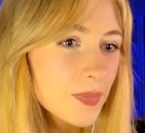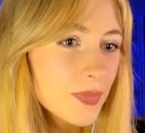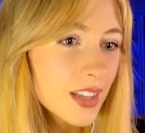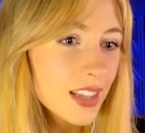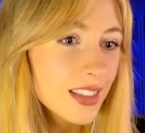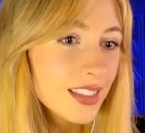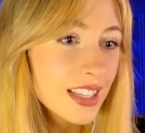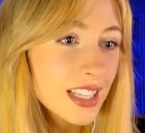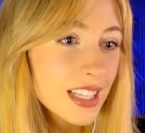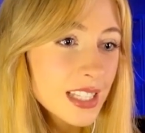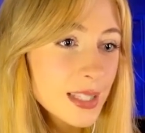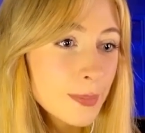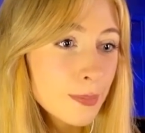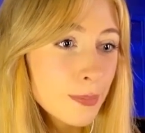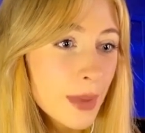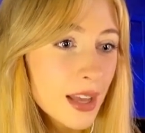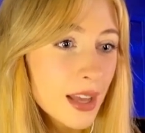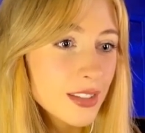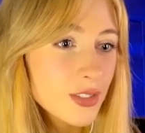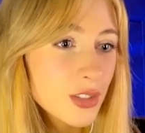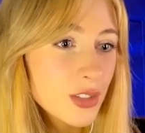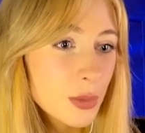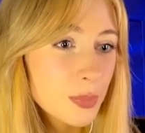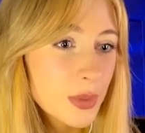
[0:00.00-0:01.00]
this
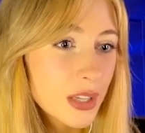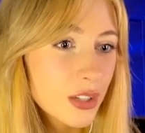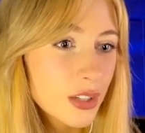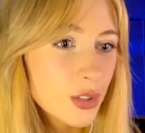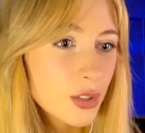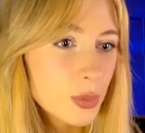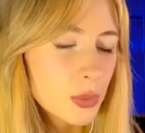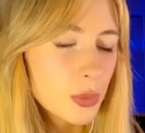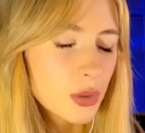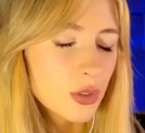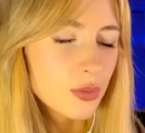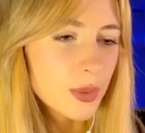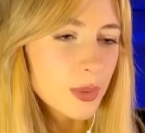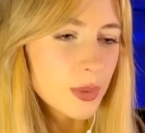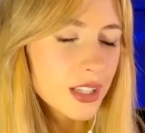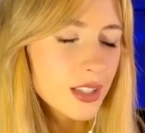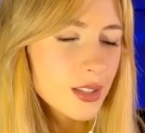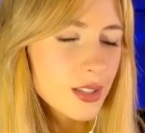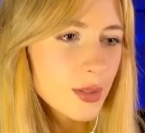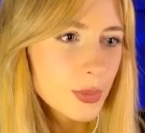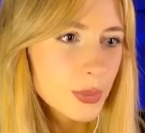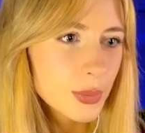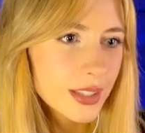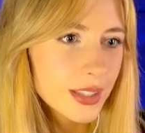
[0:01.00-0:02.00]
must not be a good move,
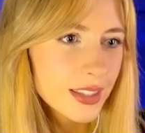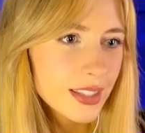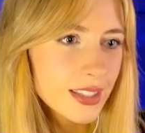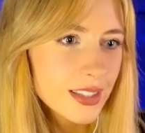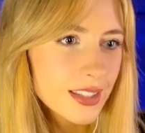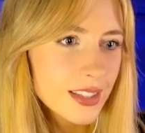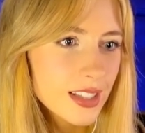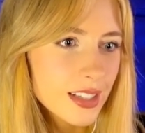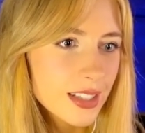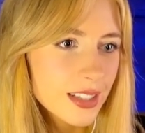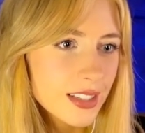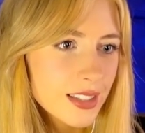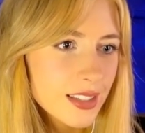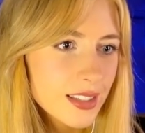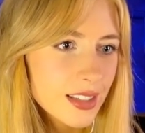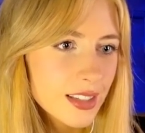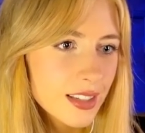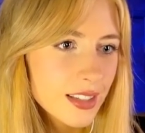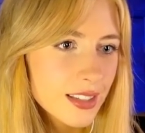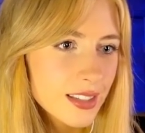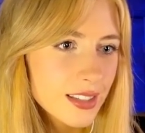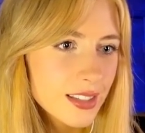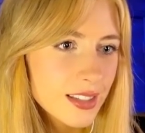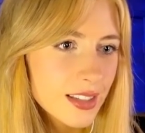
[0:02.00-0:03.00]
because what this does
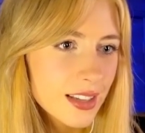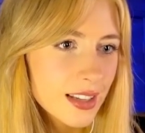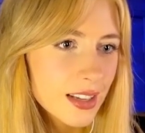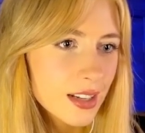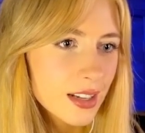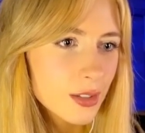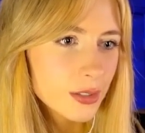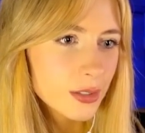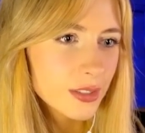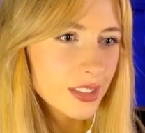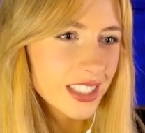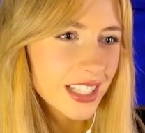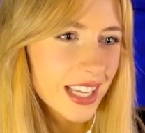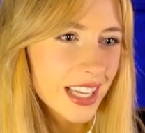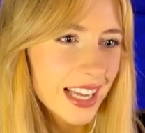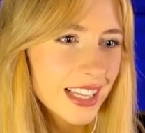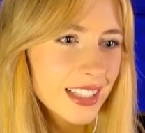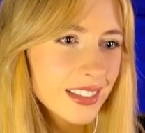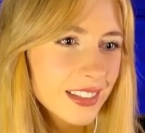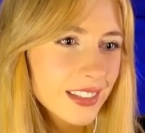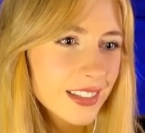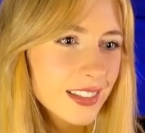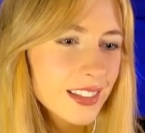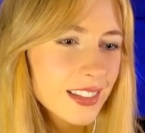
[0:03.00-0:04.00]
is it
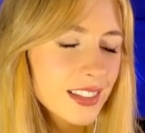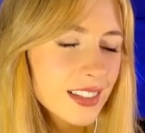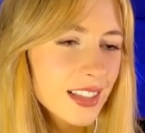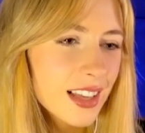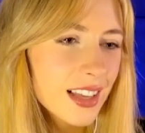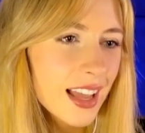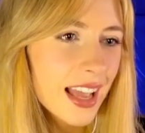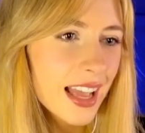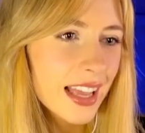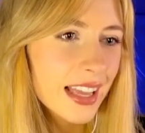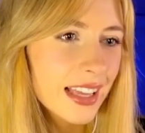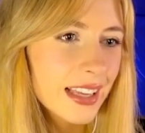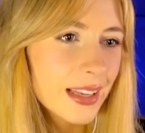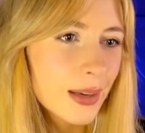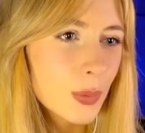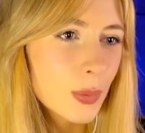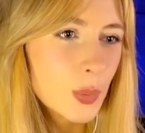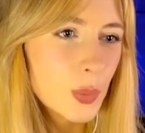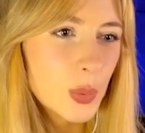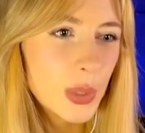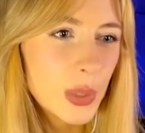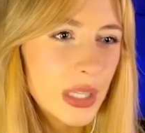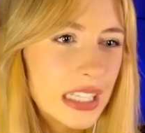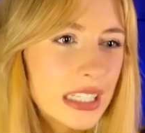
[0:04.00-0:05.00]
creates a
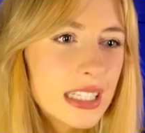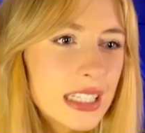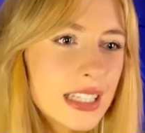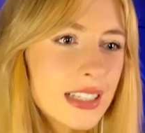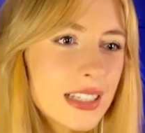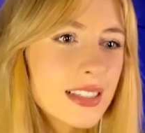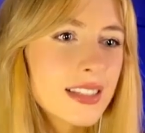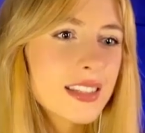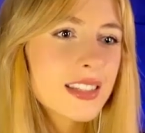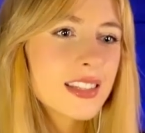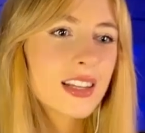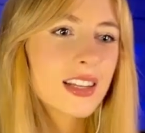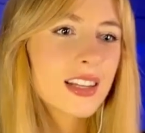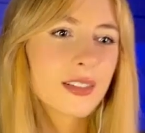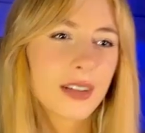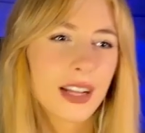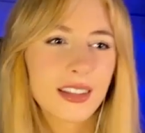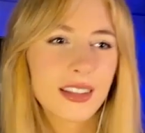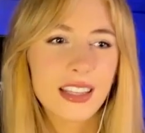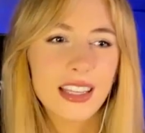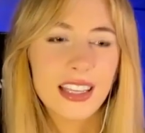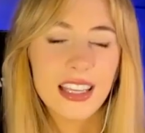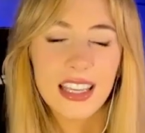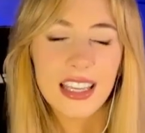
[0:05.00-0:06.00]
weakness
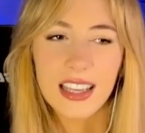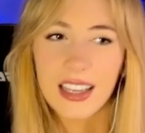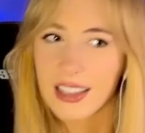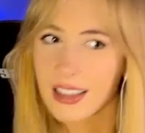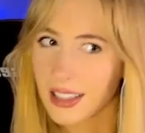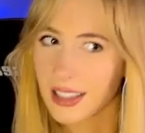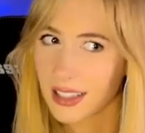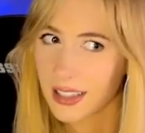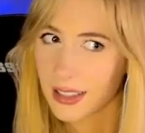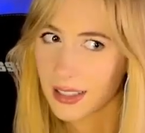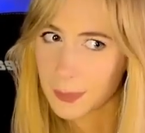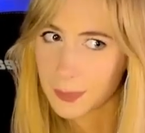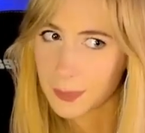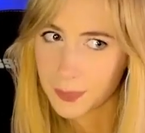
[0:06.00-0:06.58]
around the king, I think.